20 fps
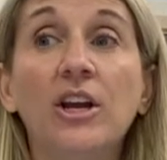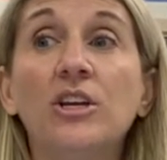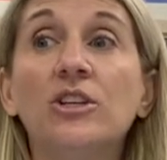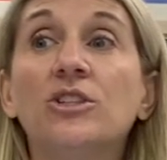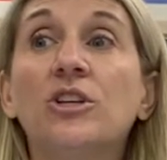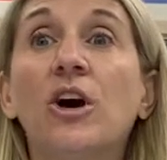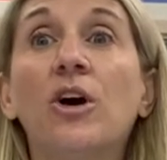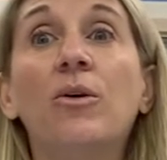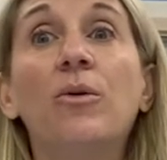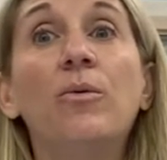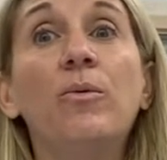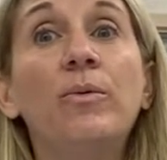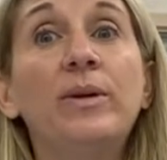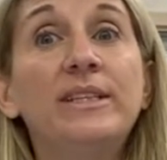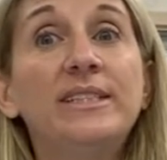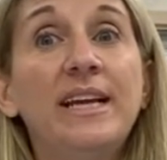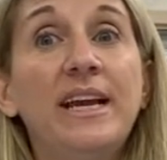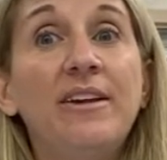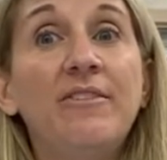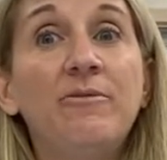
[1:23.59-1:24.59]
So we
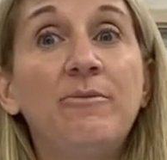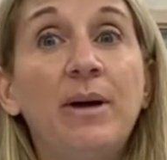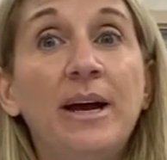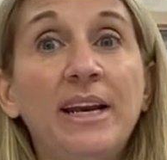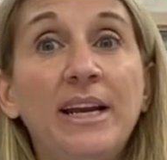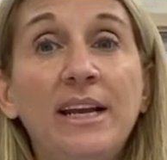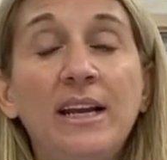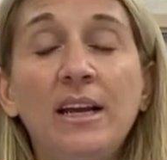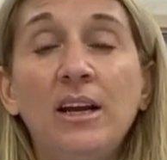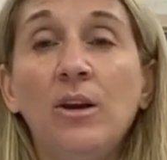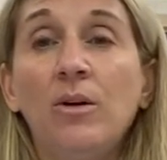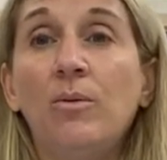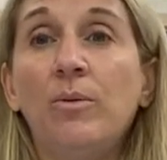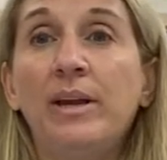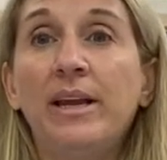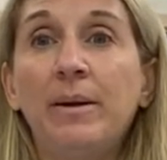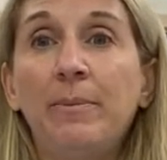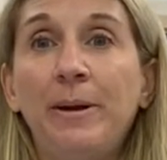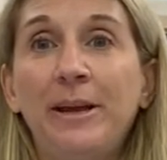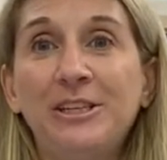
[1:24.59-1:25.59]
save money, we
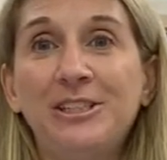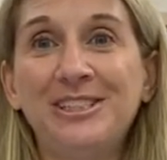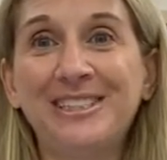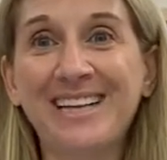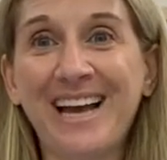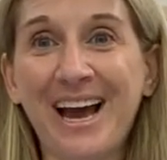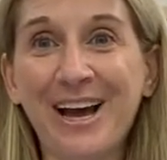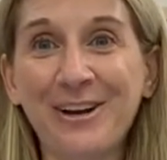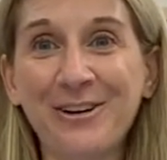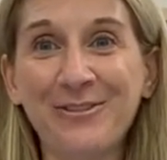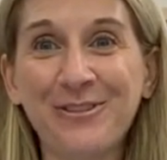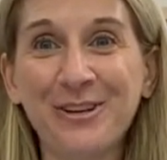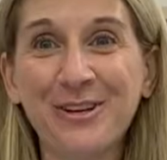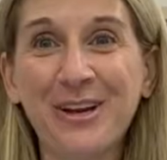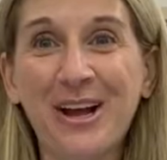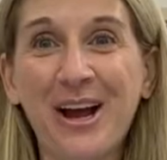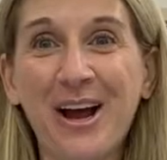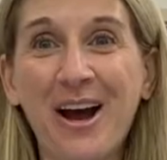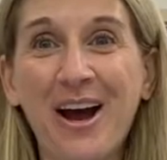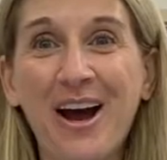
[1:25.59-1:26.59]
get patients out of the
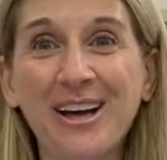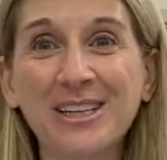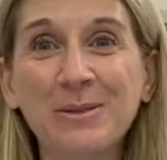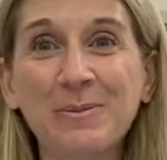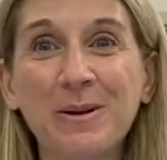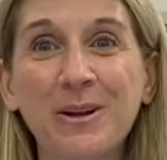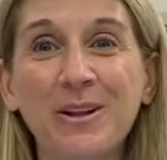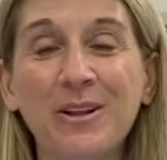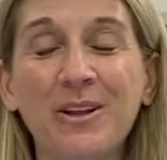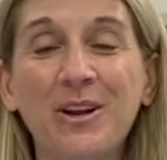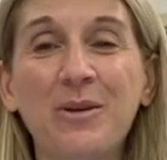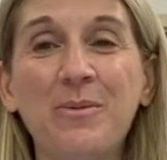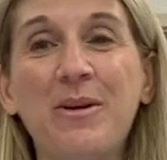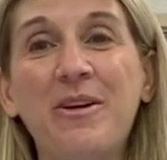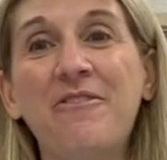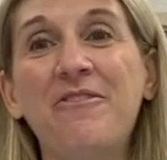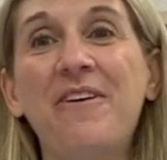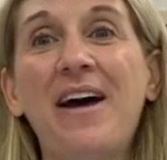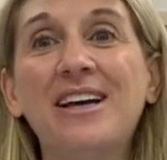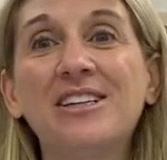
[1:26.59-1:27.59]
uh, hospital a little
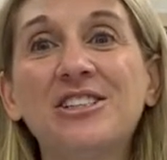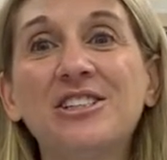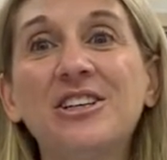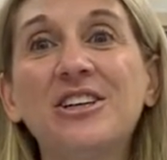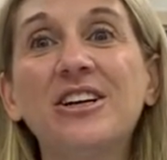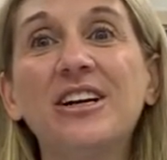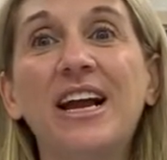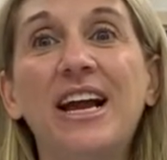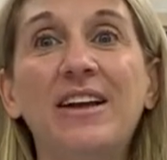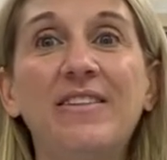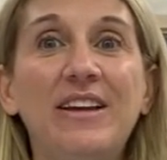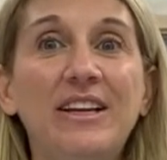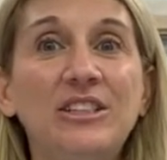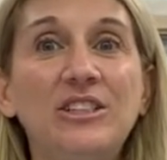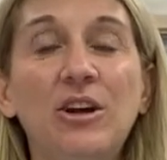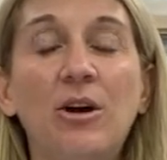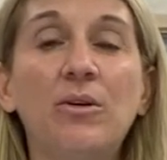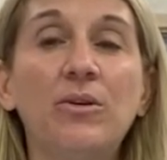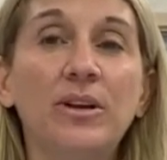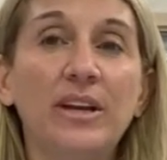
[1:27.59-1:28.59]
bit faster, and they
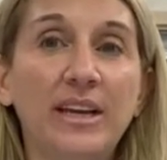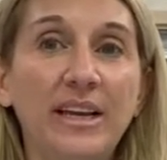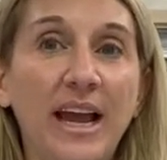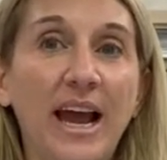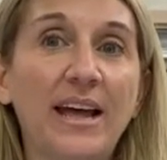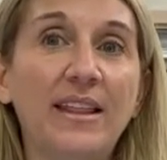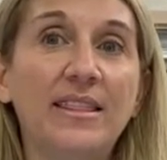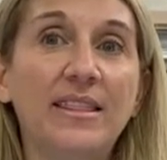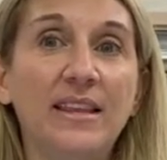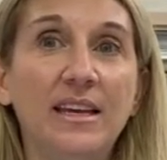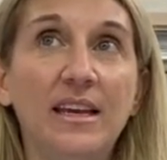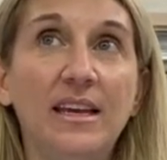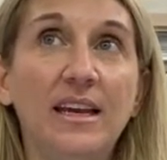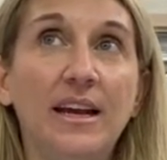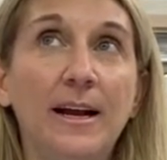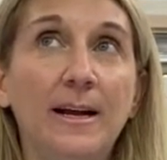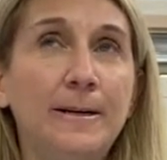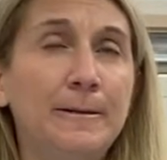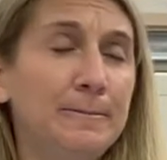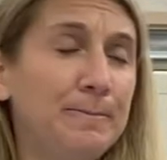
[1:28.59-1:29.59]
don't get the
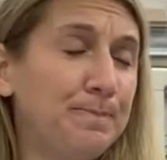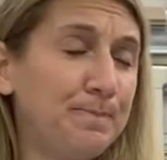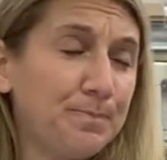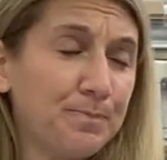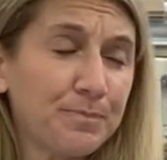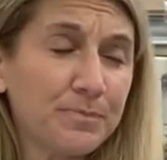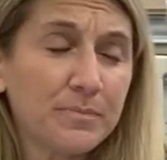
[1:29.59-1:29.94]
um,